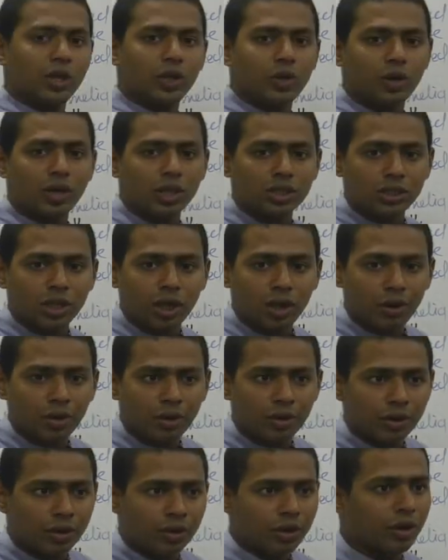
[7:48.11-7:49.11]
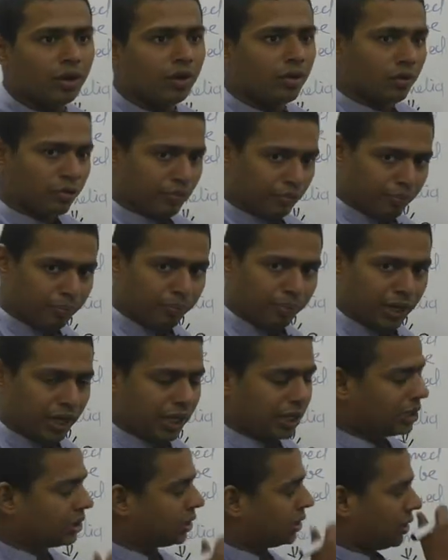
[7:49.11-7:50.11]
You understand?
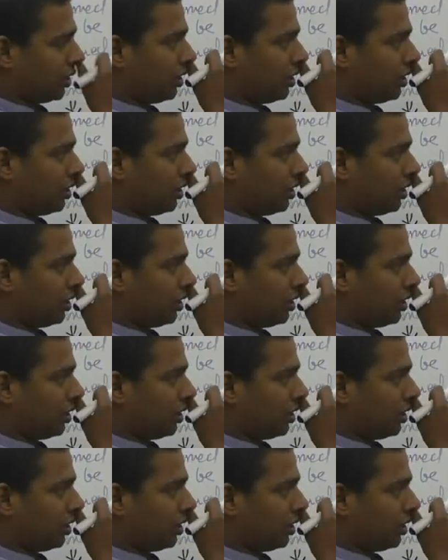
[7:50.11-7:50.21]
Please.